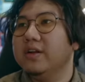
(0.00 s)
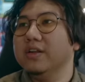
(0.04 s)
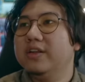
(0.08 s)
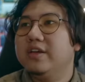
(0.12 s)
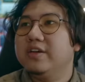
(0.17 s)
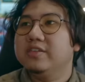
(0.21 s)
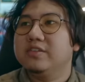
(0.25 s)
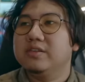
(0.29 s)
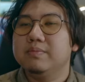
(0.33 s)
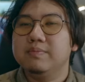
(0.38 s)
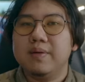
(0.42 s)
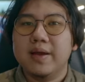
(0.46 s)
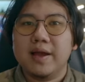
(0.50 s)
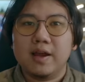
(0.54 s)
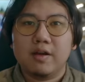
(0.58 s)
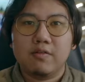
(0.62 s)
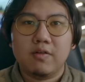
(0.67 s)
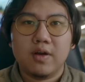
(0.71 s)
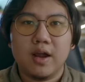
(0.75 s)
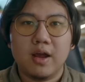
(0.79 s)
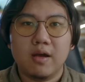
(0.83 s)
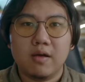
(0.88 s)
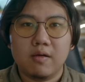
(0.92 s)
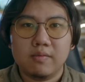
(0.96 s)
and there's a
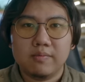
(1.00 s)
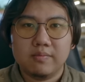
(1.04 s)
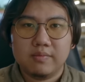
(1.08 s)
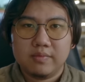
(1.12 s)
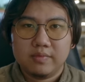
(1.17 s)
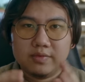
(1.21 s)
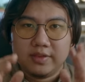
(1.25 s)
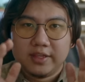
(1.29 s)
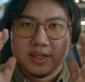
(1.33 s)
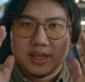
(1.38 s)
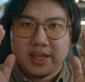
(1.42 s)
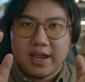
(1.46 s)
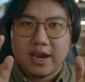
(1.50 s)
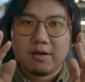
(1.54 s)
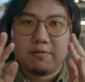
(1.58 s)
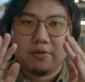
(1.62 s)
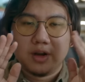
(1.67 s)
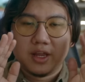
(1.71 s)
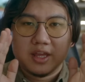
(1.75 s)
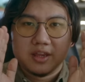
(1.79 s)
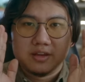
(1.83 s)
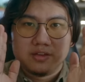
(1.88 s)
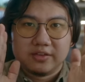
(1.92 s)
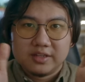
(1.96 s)
background, the camera
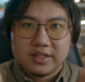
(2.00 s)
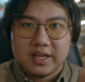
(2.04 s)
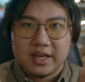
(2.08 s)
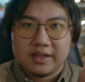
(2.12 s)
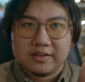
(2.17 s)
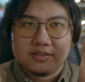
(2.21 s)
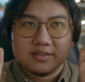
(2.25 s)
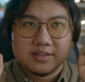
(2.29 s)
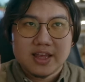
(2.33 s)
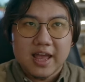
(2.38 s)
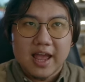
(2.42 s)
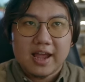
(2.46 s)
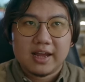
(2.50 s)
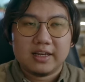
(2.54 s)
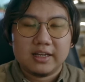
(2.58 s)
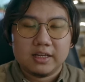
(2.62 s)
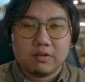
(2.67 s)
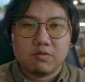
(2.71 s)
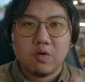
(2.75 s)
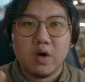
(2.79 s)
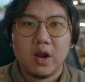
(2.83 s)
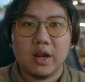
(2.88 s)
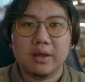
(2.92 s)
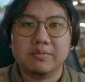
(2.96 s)
can see exactly
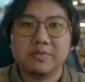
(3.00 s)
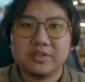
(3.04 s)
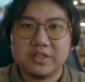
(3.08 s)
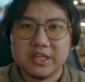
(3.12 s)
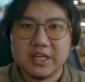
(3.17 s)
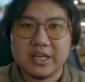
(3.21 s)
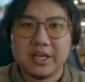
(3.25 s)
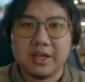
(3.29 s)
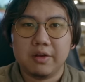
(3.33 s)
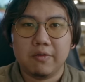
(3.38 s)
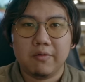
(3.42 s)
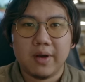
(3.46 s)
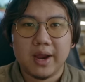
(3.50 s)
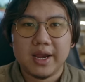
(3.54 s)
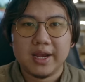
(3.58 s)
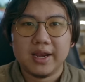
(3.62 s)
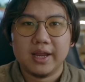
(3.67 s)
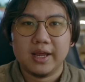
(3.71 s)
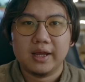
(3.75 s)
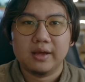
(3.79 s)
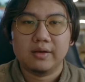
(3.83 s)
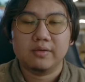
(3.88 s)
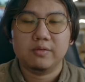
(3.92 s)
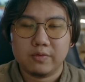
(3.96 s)
what I'm seeing right
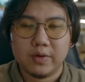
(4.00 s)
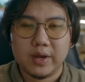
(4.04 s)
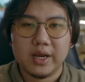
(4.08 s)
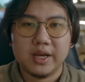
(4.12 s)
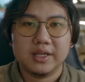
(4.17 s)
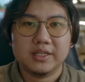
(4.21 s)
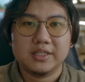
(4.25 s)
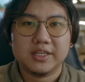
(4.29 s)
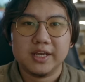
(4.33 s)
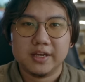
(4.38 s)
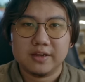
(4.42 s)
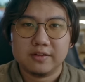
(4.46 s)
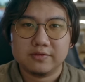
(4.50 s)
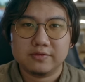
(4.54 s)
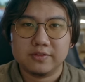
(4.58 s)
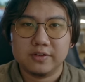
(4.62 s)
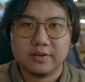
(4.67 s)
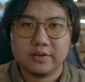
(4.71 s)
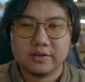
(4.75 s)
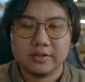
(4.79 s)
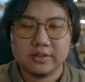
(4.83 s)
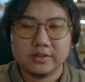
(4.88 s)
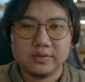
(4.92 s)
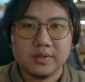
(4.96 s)
now when I take a
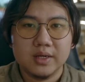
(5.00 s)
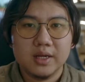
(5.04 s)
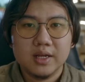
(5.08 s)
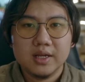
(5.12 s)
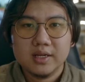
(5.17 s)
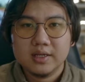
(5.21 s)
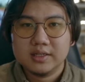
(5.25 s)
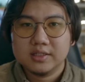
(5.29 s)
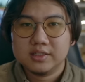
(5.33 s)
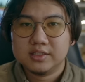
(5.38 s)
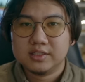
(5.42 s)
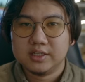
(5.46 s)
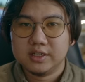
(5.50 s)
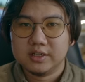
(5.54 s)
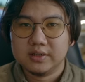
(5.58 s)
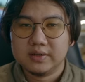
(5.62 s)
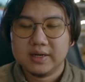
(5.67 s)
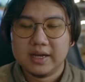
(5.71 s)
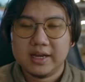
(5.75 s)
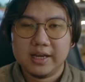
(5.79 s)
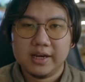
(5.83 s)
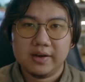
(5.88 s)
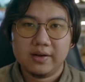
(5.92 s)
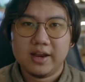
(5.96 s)
photo. So
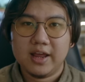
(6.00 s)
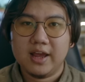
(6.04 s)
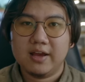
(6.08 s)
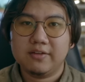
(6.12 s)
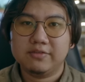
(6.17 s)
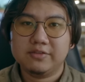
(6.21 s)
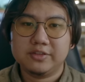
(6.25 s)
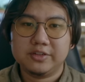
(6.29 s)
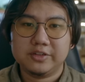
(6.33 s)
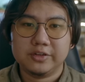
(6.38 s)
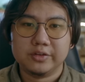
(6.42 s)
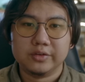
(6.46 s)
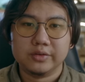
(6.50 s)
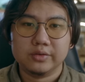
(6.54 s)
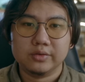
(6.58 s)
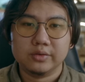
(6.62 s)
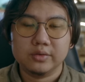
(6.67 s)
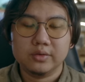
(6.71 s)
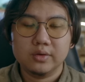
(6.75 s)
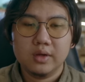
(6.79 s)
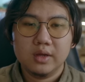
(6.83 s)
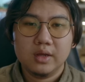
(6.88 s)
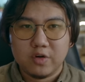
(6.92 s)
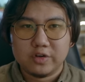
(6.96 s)
I don't have
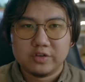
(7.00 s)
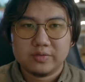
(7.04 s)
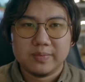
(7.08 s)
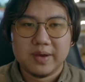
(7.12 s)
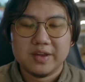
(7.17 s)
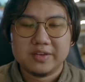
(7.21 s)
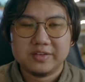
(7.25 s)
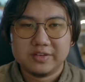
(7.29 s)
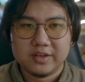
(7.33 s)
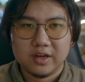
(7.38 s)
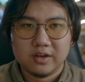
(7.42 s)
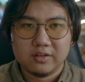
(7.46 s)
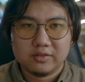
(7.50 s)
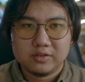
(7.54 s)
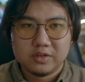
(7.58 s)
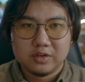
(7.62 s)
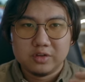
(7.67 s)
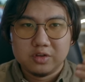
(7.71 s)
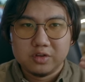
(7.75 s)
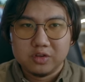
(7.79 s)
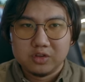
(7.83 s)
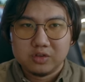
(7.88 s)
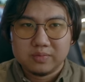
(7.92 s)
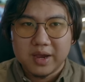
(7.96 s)
to force myself to
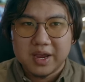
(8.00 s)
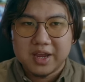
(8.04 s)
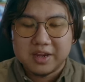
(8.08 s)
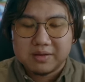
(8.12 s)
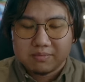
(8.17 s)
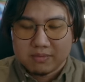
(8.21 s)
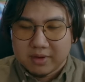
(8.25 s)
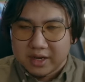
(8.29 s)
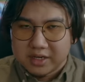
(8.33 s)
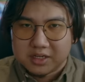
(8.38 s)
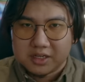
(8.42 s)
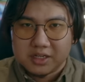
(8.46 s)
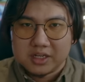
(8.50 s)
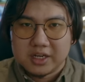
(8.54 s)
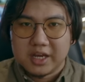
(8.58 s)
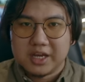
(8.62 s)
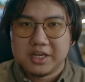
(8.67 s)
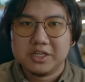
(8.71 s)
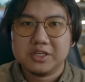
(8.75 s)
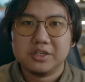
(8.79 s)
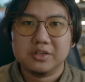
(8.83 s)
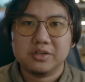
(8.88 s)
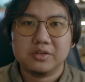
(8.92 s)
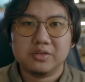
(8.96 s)
use my
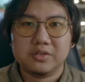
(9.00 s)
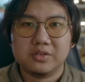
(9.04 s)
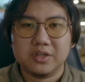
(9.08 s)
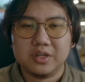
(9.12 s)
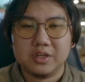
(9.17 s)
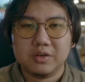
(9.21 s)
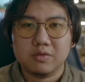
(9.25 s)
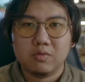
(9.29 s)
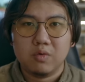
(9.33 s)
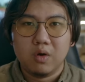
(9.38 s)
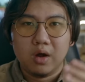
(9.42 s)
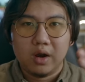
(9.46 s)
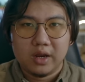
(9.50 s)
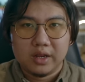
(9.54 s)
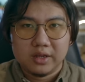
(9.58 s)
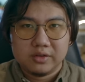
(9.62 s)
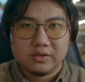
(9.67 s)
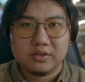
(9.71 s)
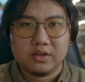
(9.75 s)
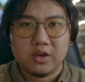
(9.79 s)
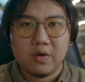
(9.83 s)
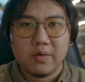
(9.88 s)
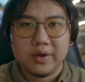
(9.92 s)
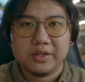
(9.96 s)
imagination to see what
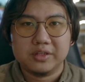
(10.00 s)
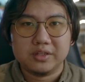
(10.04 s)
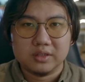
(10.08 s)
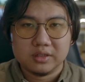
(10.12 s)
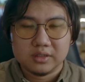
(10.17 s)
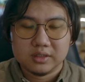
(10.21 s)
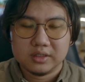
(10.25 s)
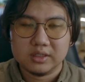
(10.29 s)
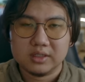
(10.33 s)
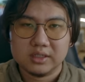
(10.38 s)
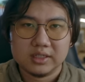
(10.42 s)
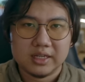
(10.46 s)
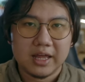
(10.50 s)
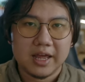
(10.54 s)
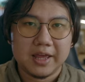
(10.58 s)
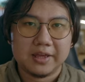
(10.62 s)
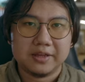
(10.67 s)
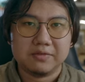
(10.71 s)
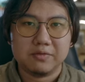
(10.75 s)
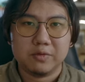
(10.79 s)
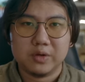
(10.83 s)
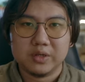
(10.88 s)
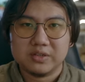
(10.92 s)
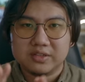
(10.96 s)
it's going to look like
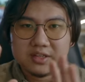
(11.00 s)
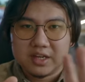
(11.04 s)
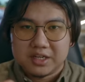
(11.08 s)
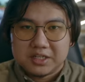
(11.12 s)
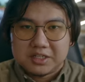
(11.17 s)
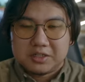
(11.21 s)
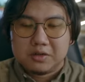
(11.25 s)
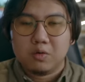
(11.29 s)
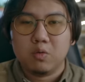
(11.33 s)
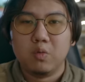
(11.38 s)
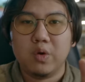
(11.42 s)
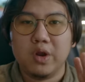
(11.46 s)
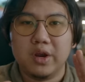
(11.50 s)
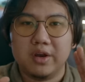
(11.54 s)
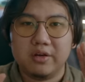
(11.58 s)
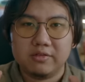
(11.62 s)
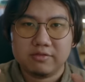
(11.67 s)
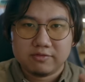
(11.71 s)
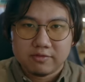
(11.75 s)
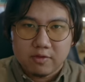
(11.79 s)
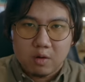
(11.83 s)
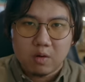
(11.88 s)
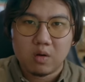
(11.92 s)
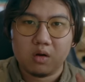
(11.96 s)
with such a weird
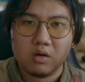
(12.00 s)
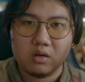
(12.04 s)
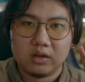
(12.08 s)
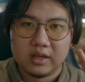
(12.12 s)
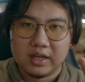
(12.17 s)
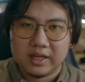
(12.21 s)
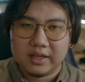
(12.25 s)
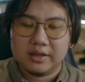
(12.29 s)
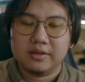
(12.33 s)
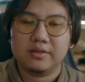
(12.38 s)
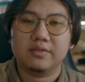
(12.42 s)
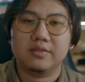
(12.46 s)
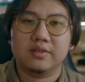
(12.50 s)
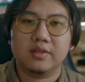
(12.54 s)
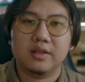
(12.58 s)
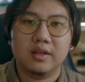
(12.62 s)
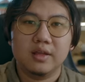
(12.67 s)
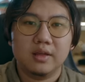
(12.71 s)
focal length.